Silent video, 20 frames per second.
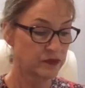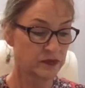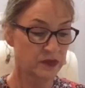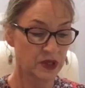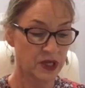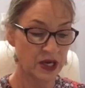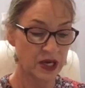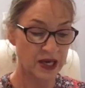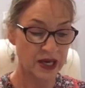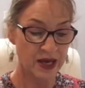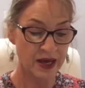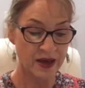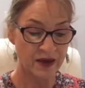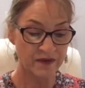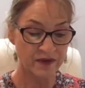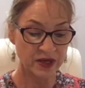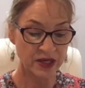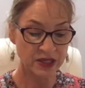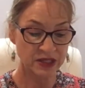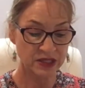I have
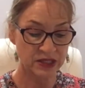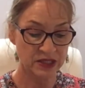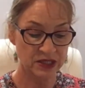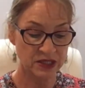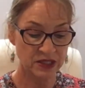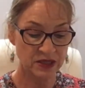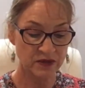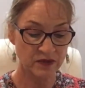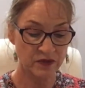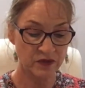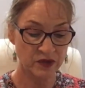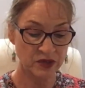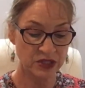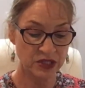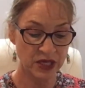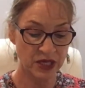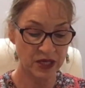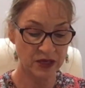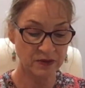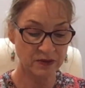it for
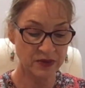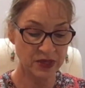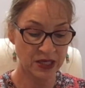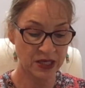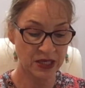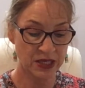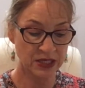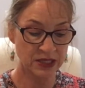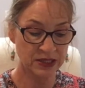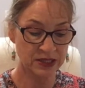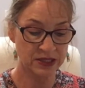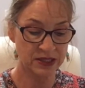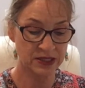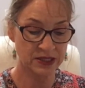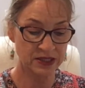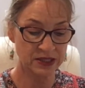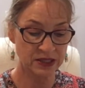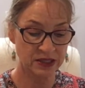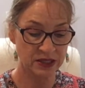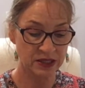10
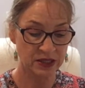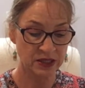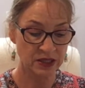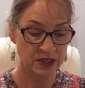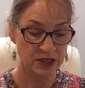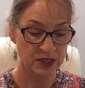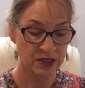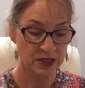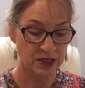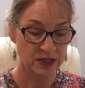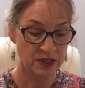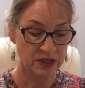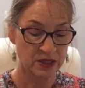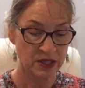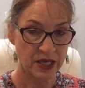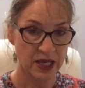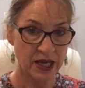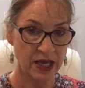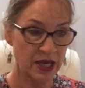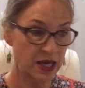minutes,
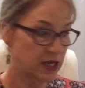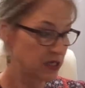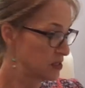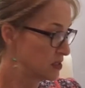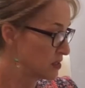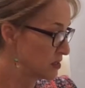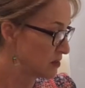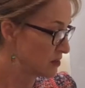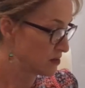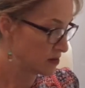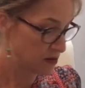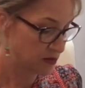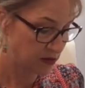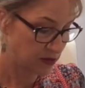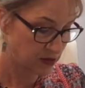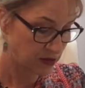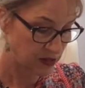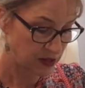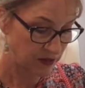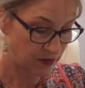and
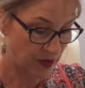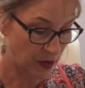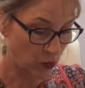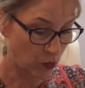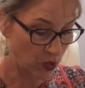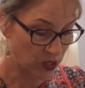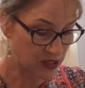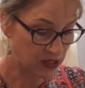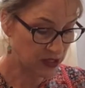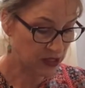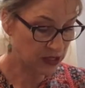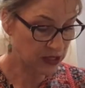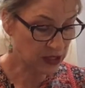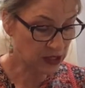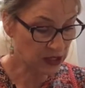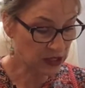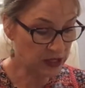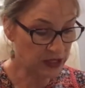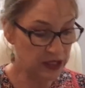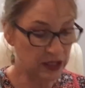if I wasn't
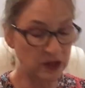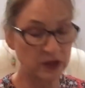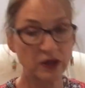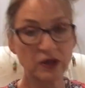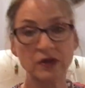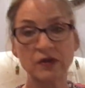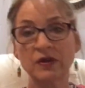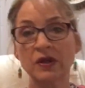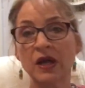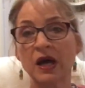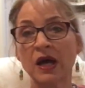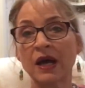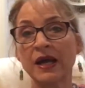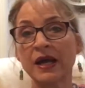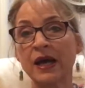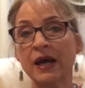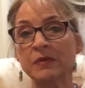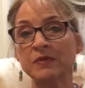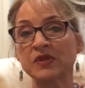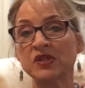clear, I
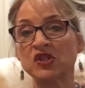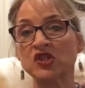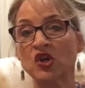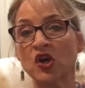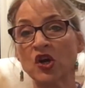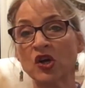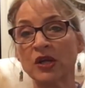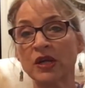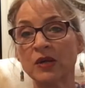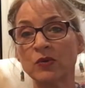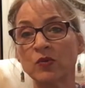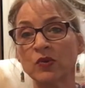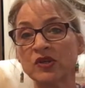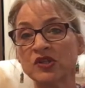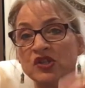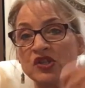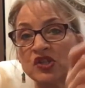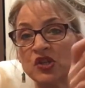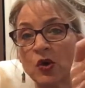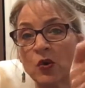am starting with
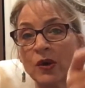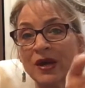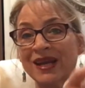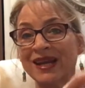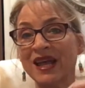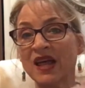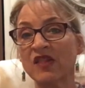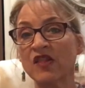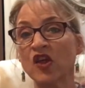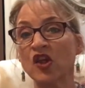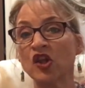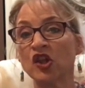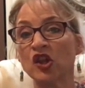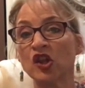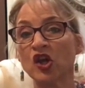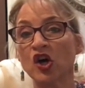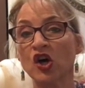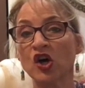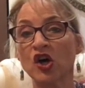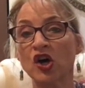sewing the
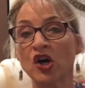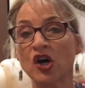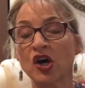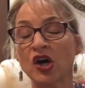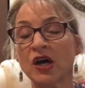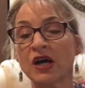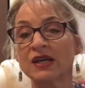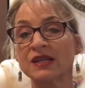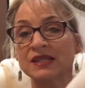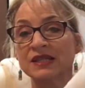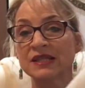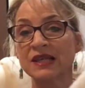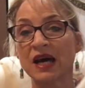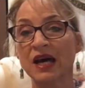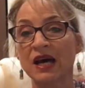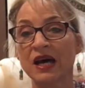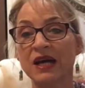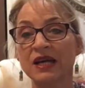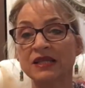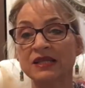long
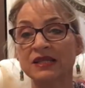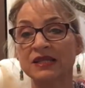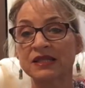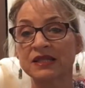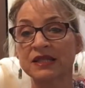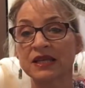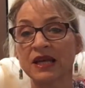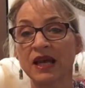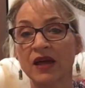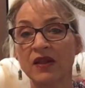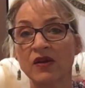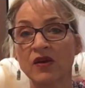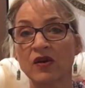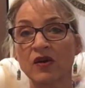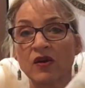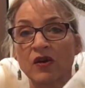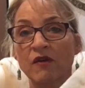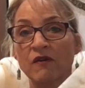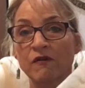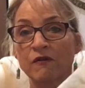sides together
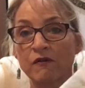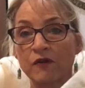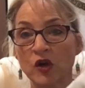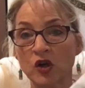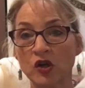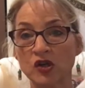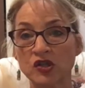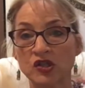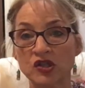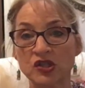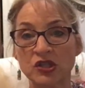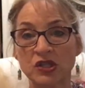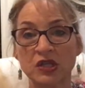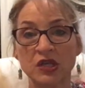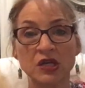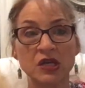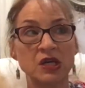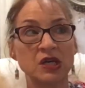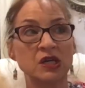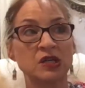first.
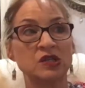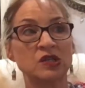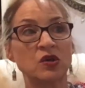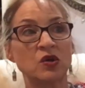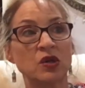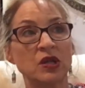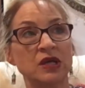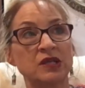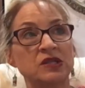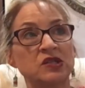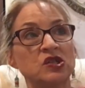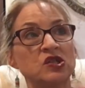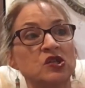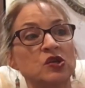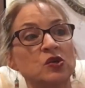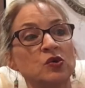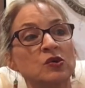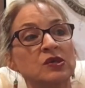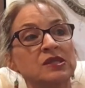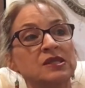So let's
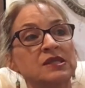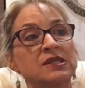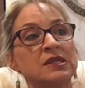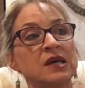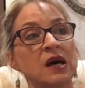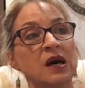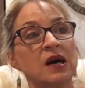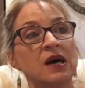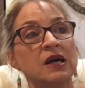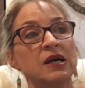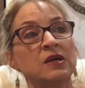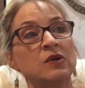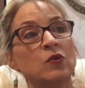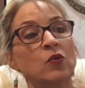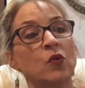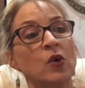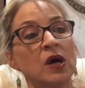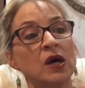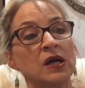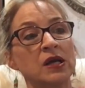do side
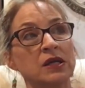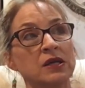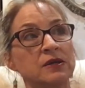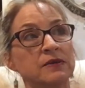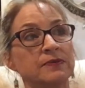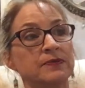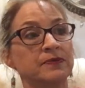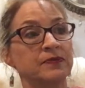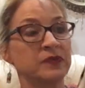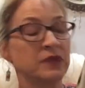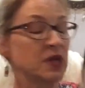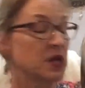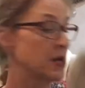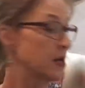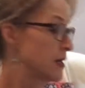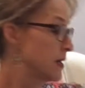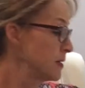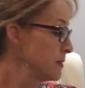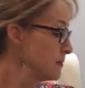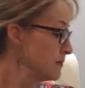1,
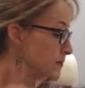okay?